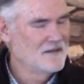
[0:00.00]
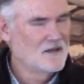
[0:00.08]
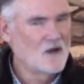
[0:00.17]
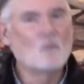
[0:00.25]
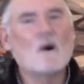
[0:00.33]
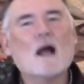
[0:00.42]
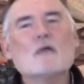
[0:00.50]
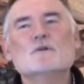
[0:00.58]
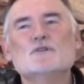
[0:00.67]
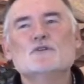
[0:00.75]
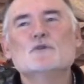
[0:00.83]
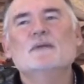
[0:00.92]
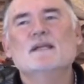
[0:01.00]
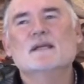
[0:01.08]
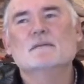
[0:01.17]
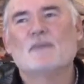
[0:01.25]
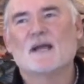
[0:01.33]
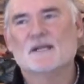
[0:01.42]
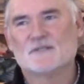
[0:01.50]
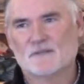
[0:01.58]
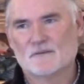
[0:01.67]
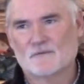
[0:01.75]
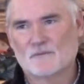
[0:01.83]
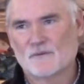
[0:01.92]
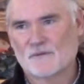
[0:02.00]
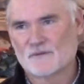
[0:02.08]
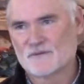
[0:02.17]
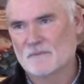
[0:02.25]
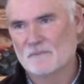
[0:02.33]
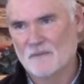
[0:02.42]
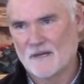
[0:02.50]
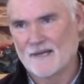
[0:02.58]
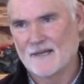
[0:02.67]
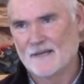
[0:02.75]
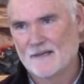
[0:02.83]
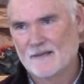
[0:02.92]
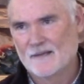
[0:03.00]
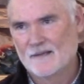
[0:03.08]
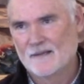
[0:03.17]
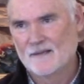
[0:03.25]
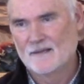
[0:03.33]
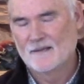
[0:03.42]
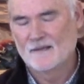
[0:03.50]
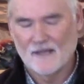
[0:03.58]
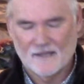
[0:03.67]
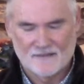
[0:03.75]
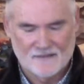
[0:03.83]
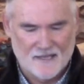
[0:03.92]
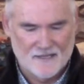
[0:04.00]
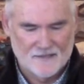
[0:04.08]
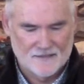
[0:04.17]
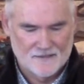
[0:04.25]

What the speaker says: Why would you be impatient with somebody like that?